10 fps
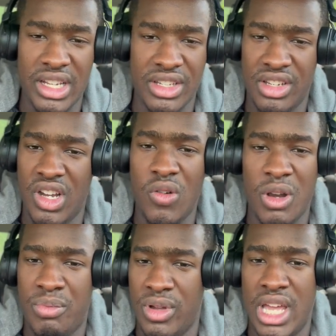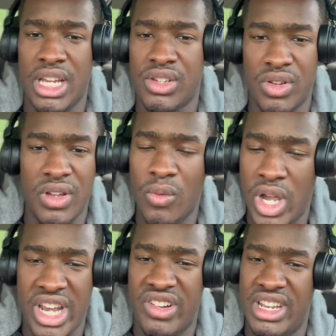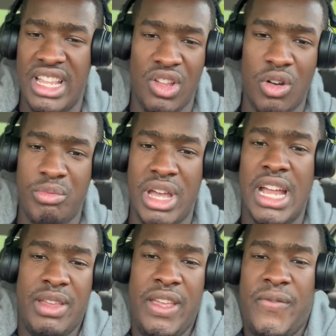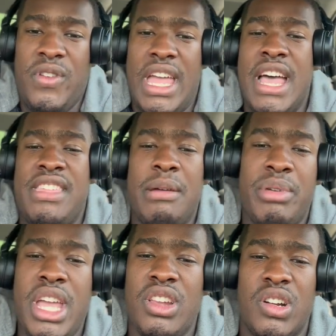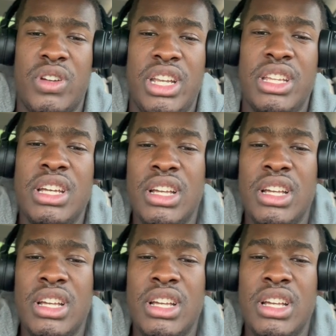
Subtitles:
Because you don't want to put extra weight on that lower back if you had that pain already.